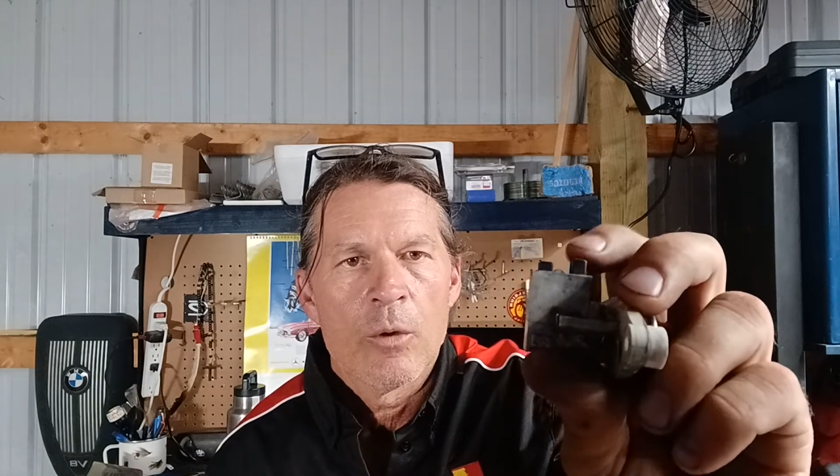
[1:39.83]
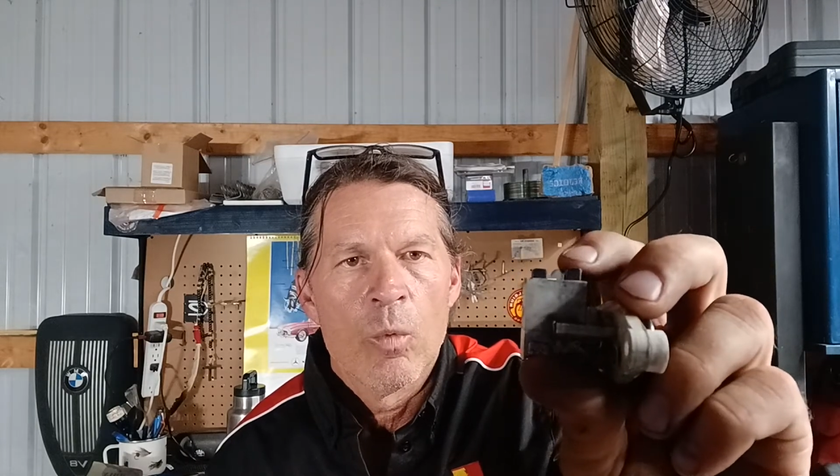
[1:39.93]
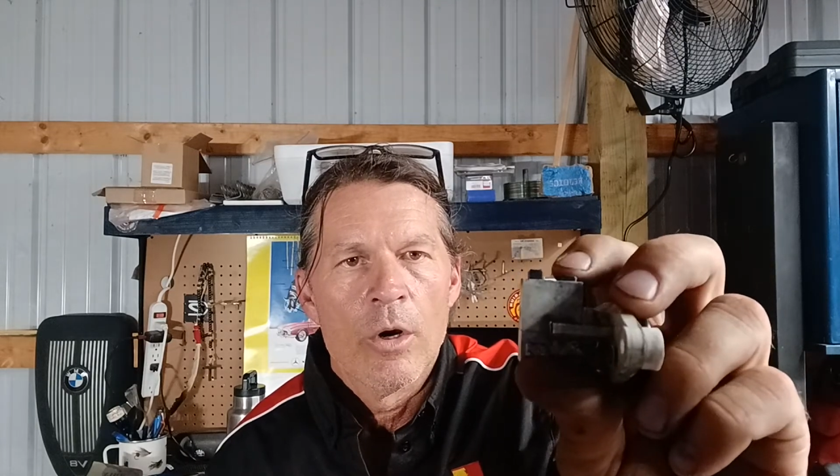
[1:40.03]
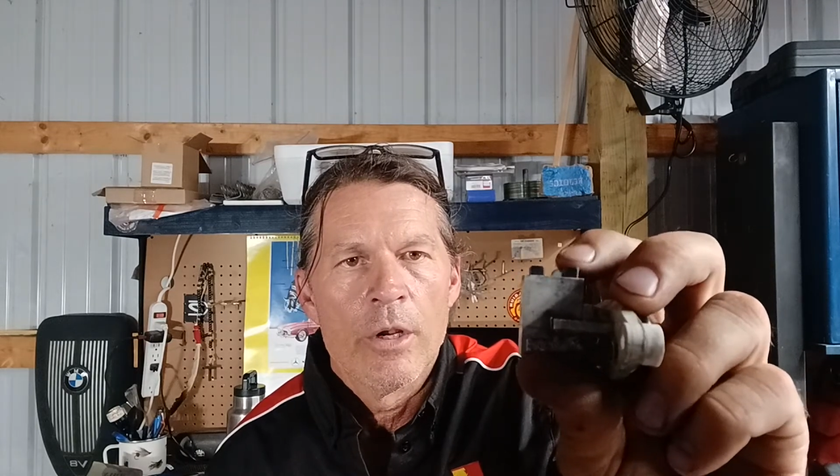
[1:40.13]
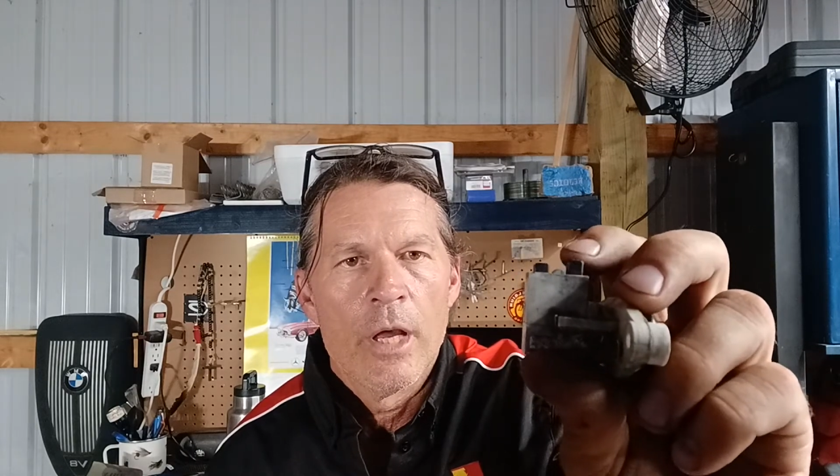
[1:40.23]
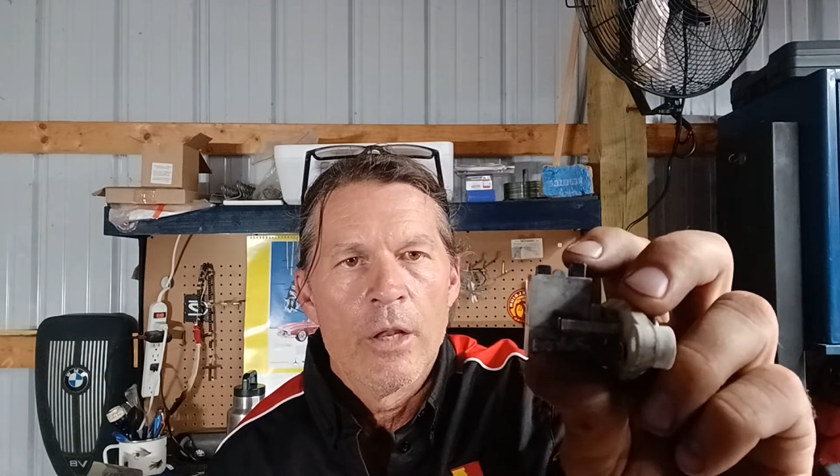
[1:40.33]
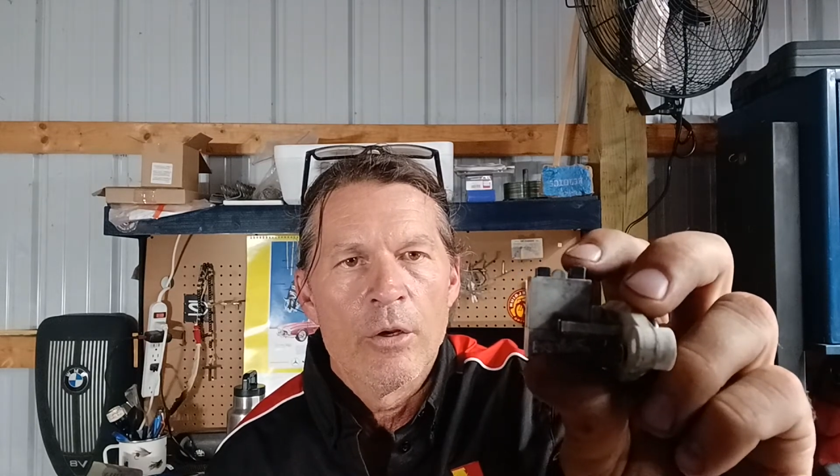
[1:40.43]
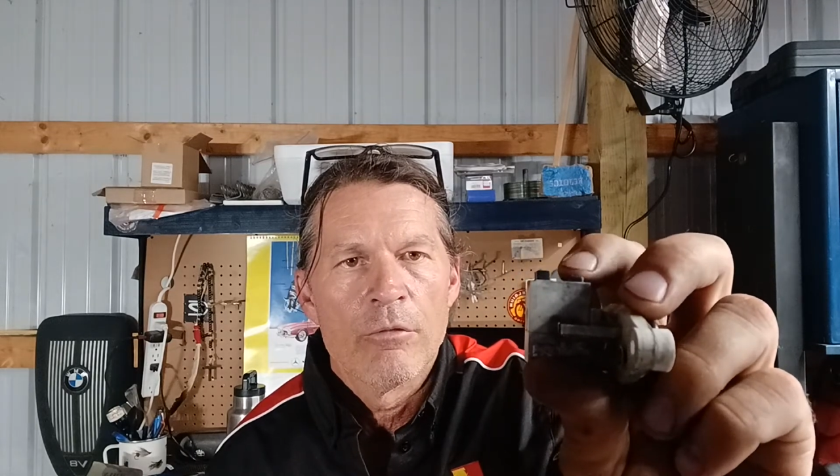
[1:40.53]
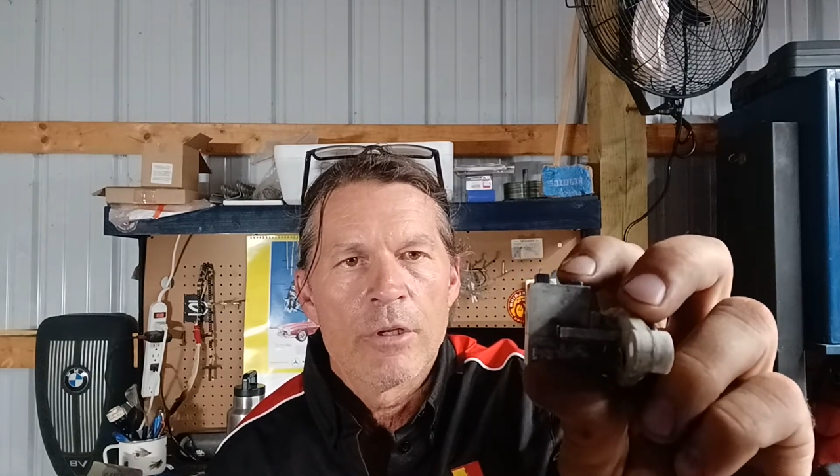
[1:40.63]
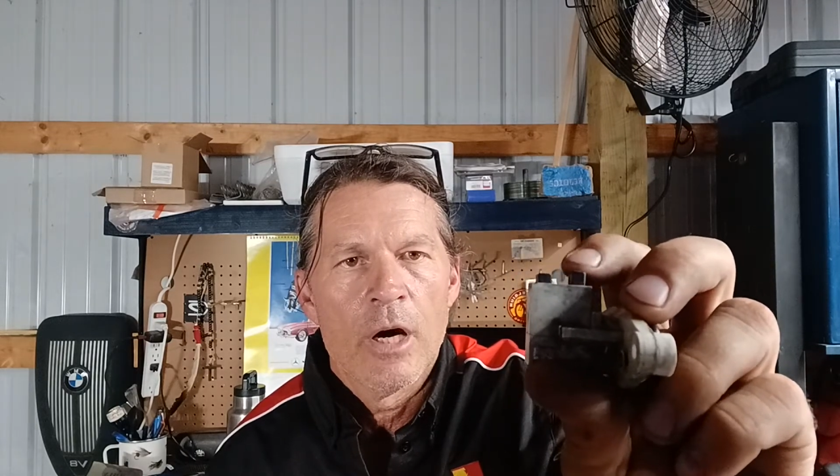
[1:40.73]
wear down
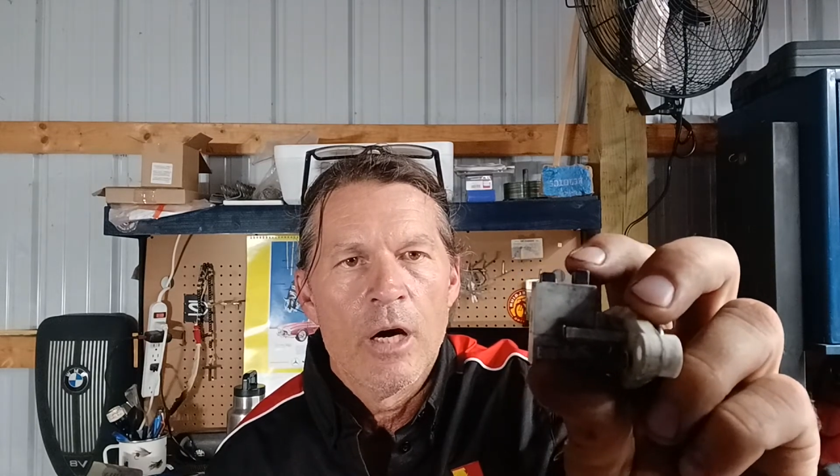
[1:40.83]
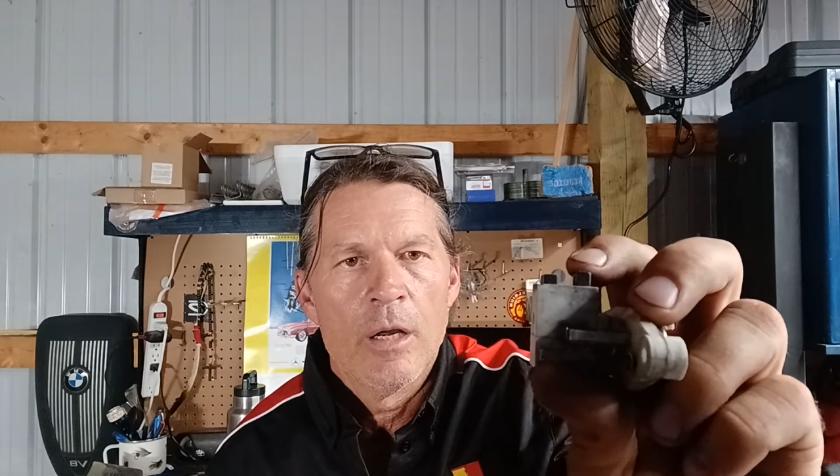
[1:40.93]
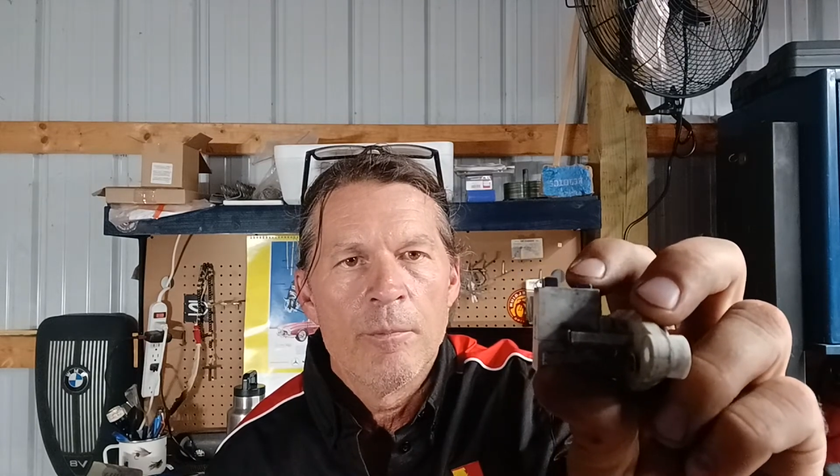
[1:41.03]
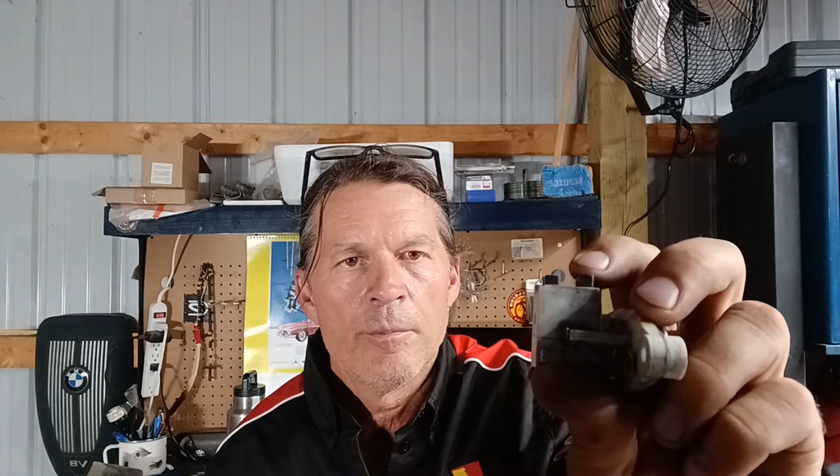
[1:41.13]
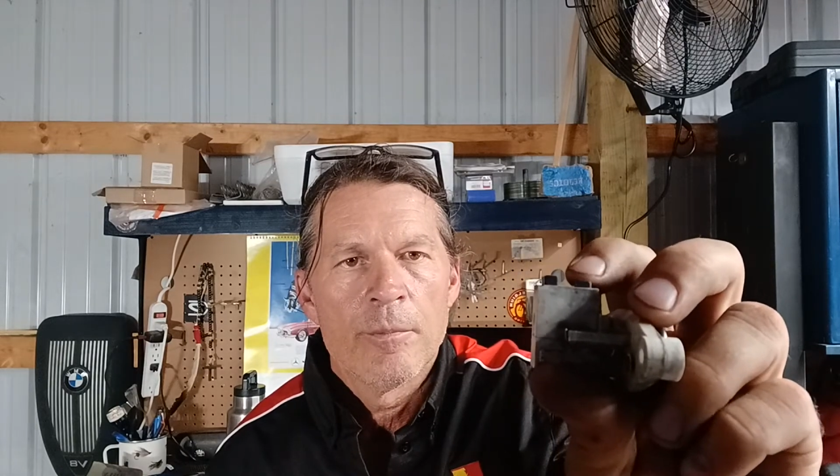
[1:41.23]
over time,